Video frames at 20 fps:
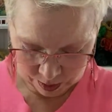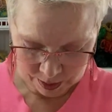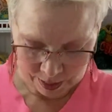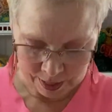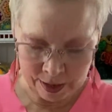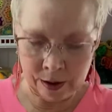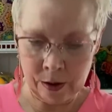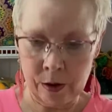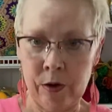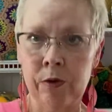
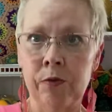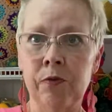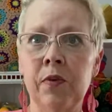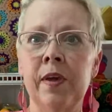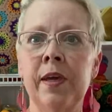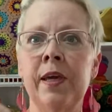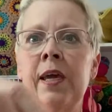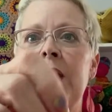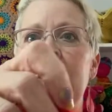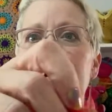out of
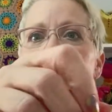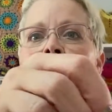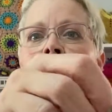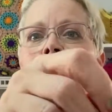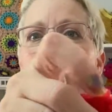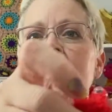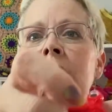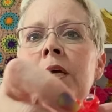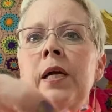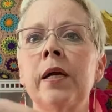
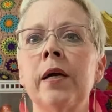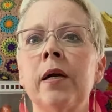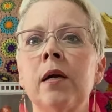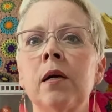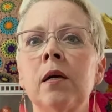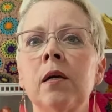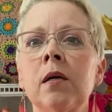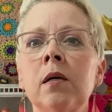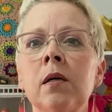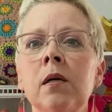camel
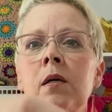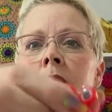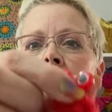hair,